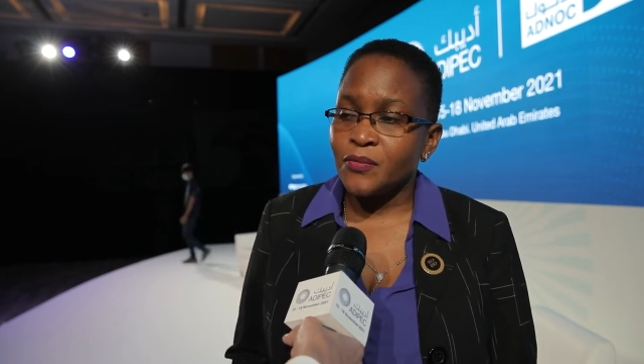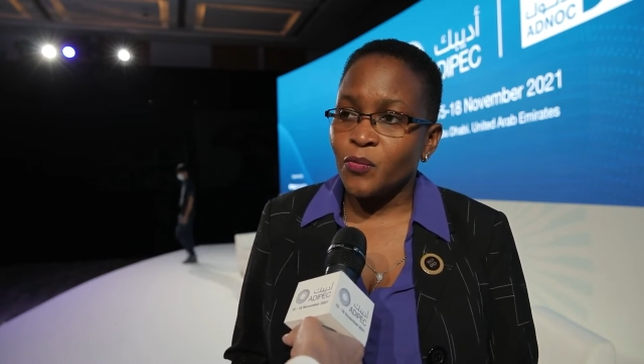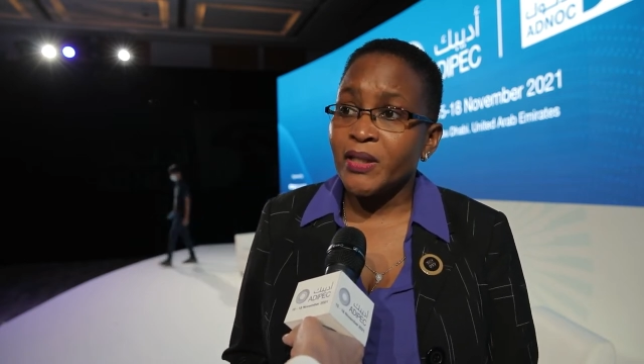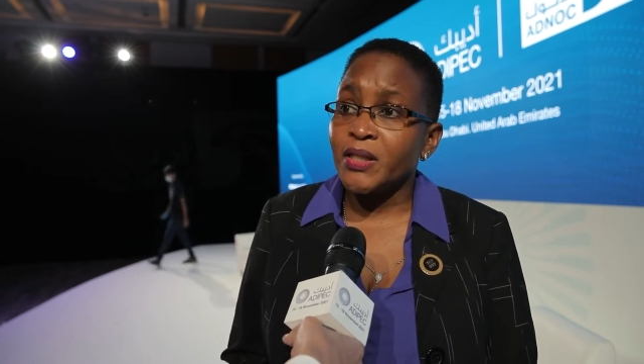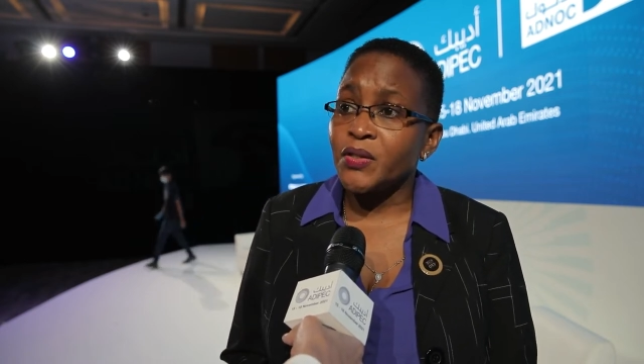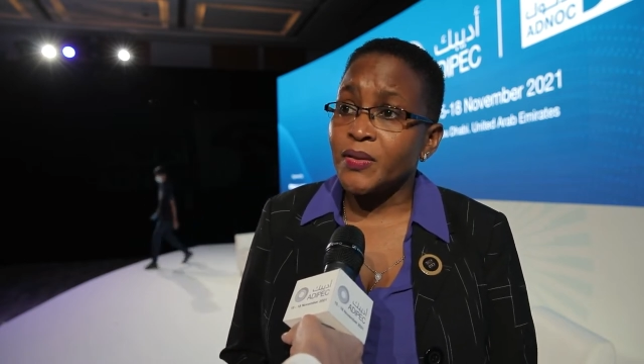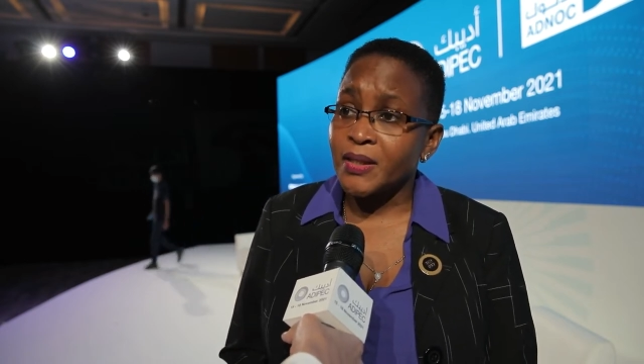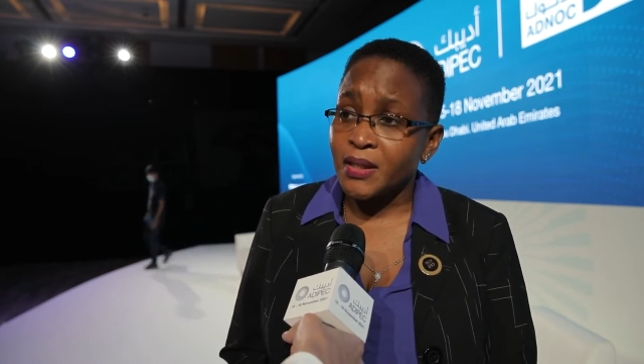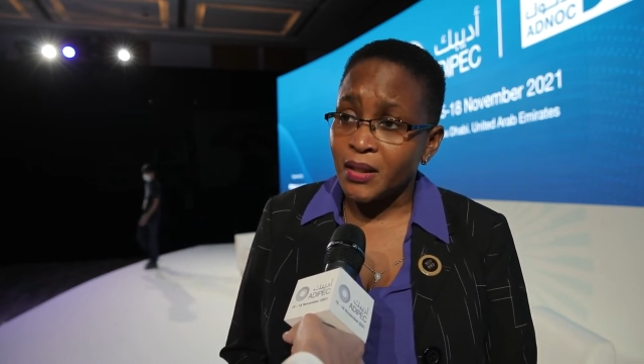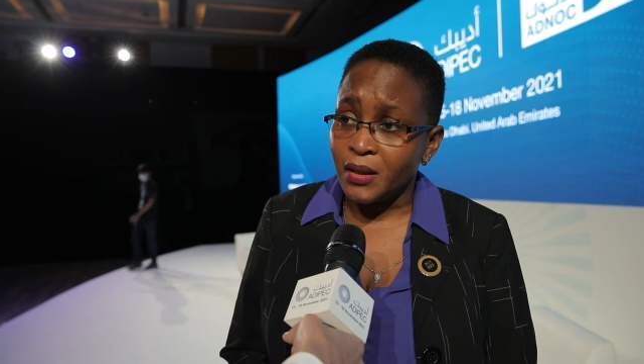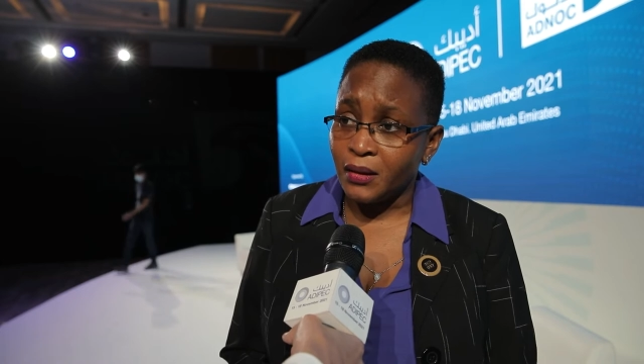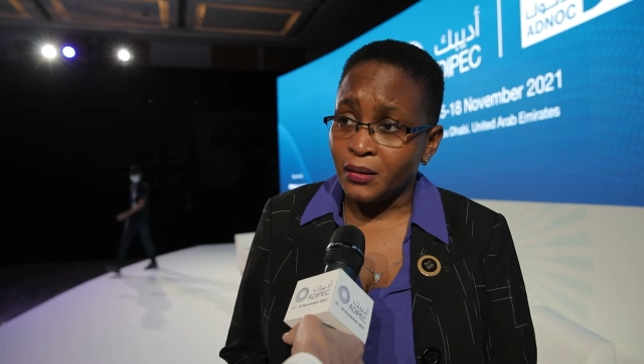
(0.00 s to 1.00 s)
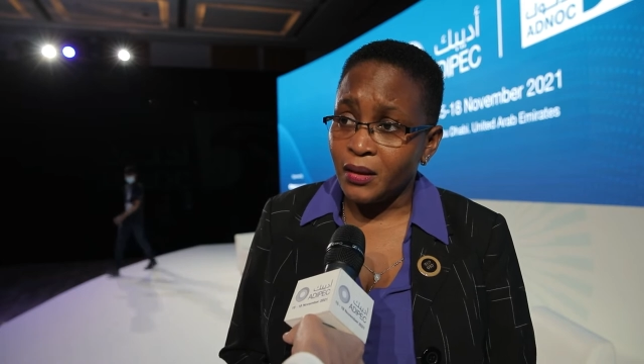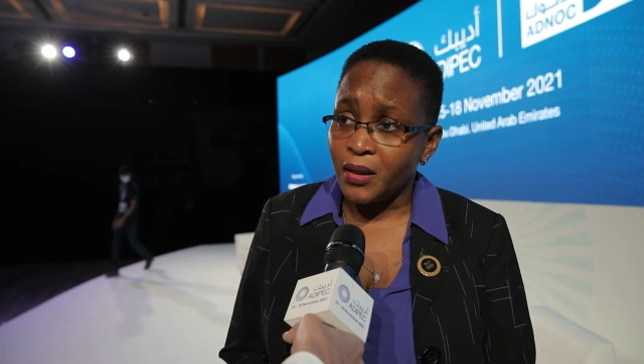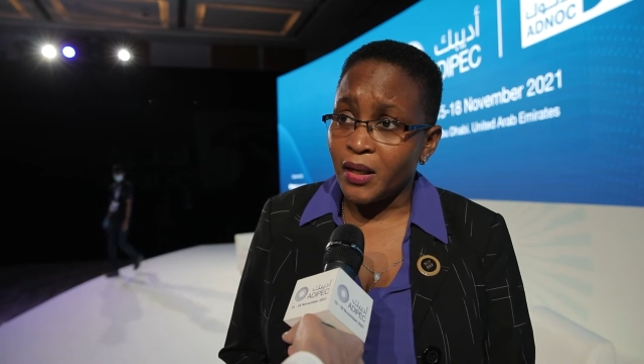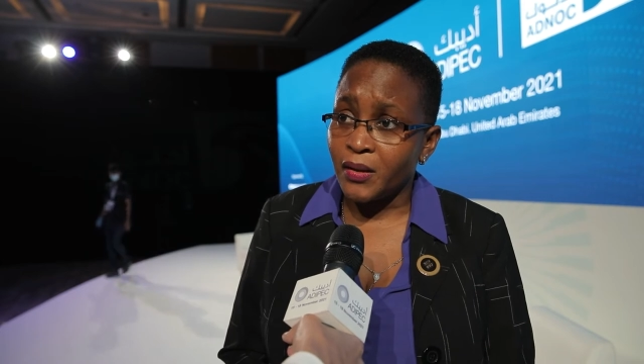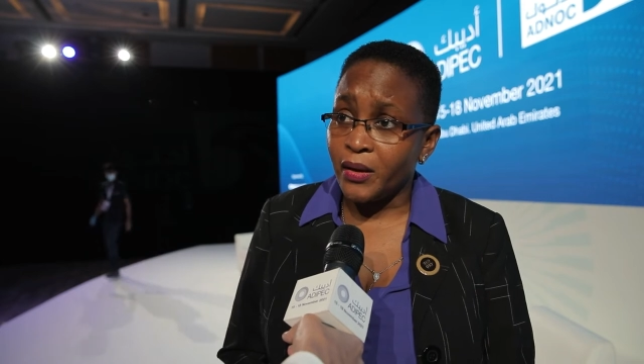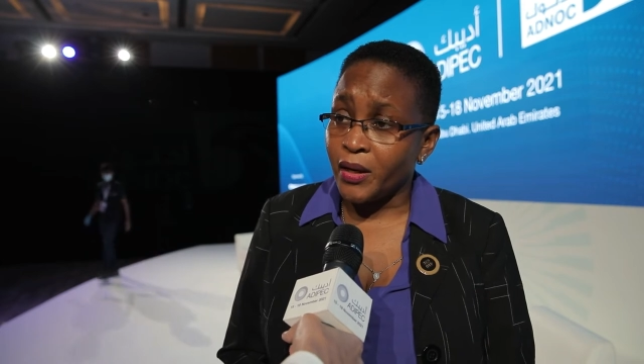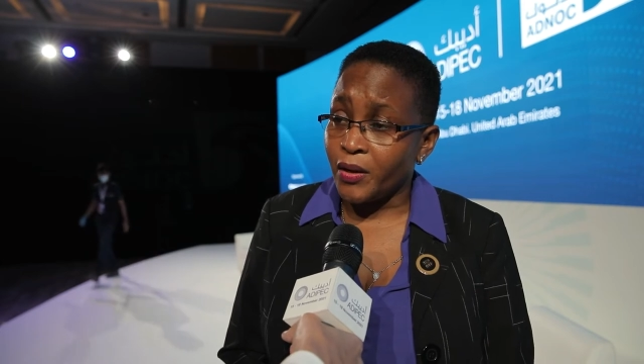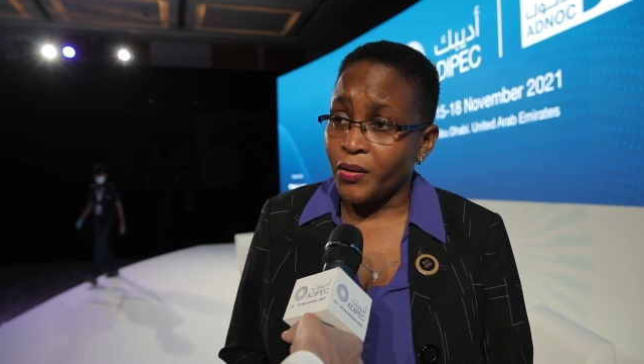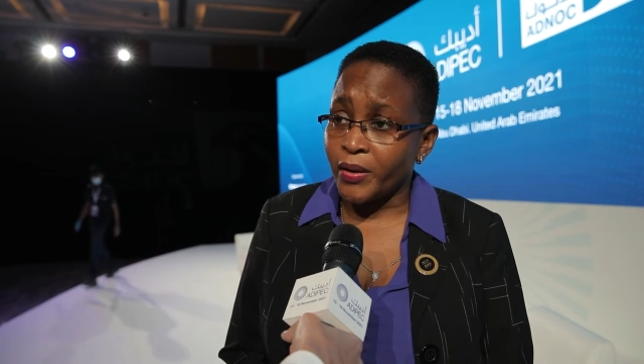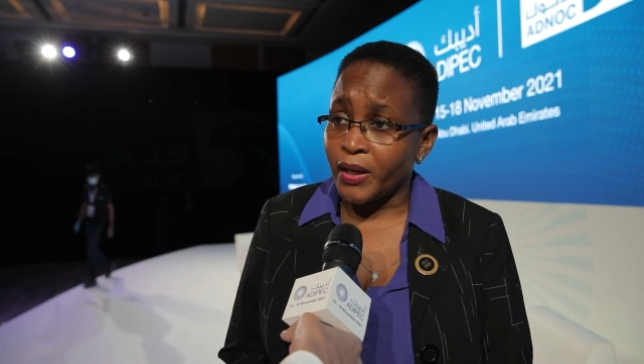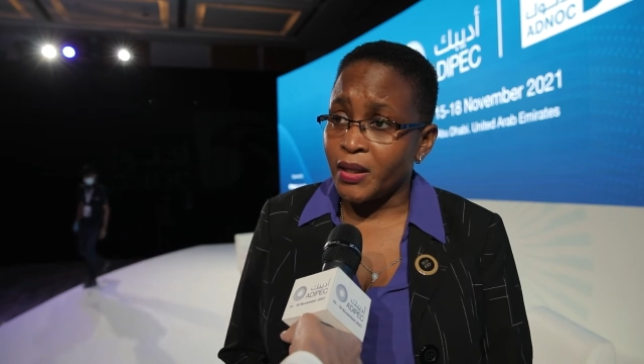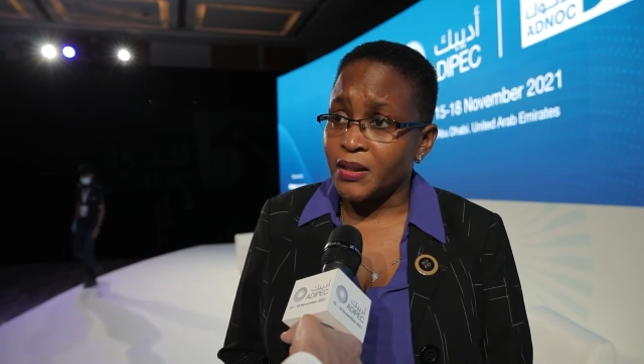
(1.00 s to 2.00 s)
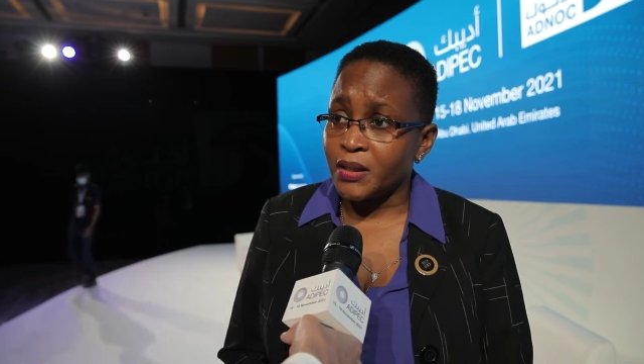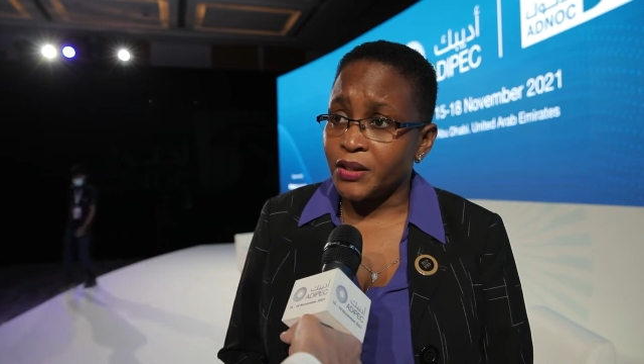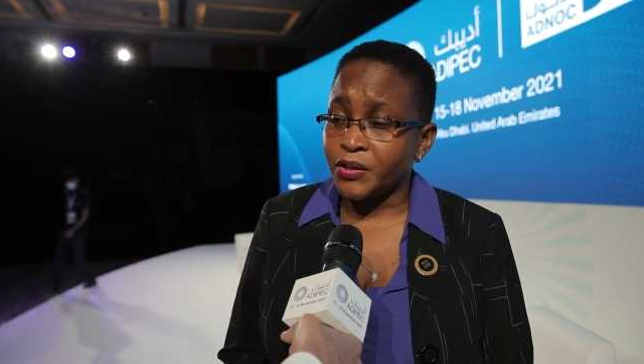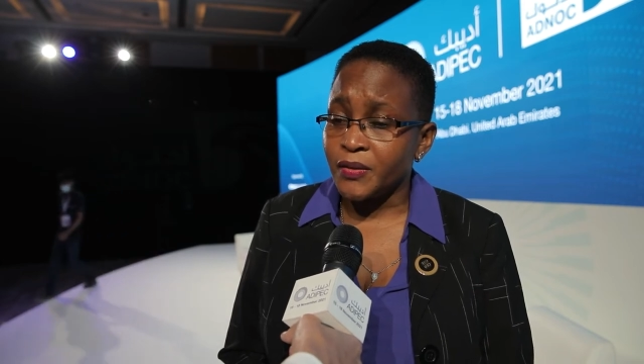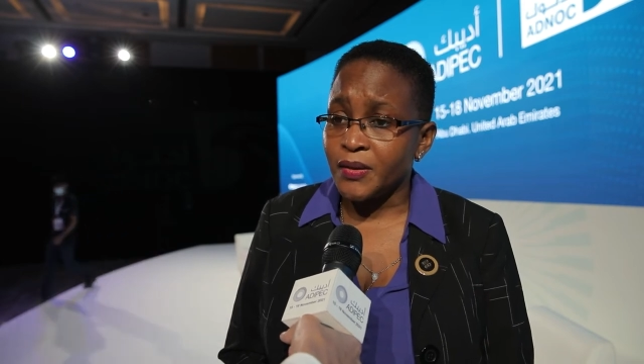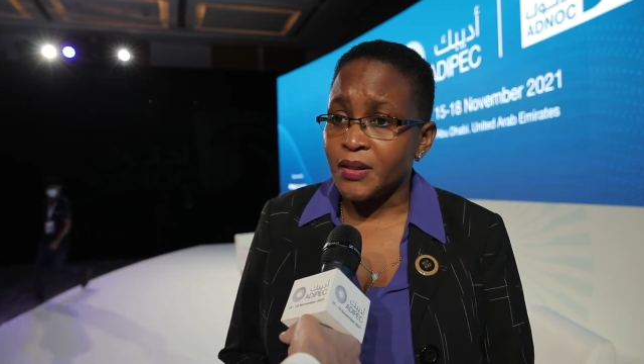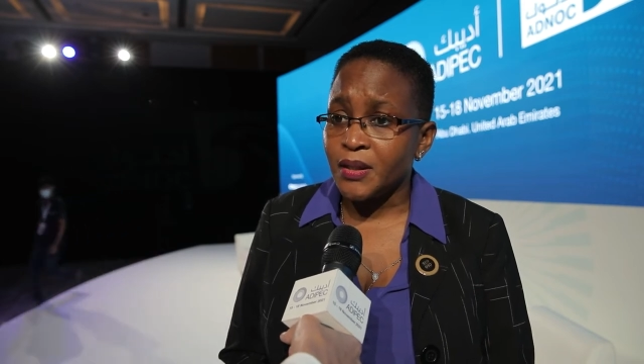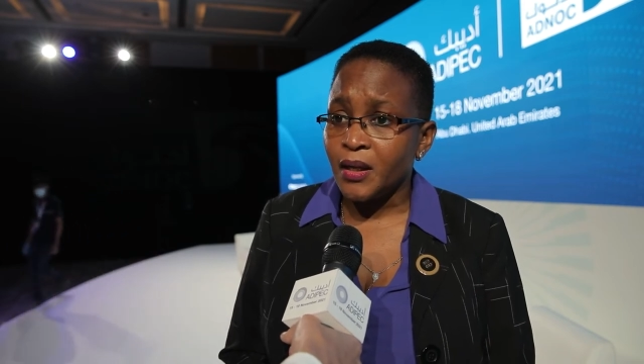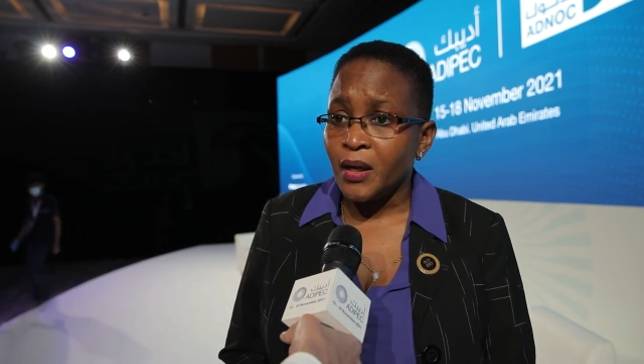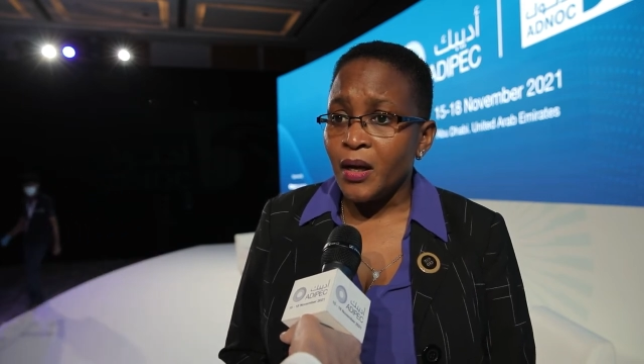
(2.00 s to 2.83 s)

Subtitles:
want to see in our organizations.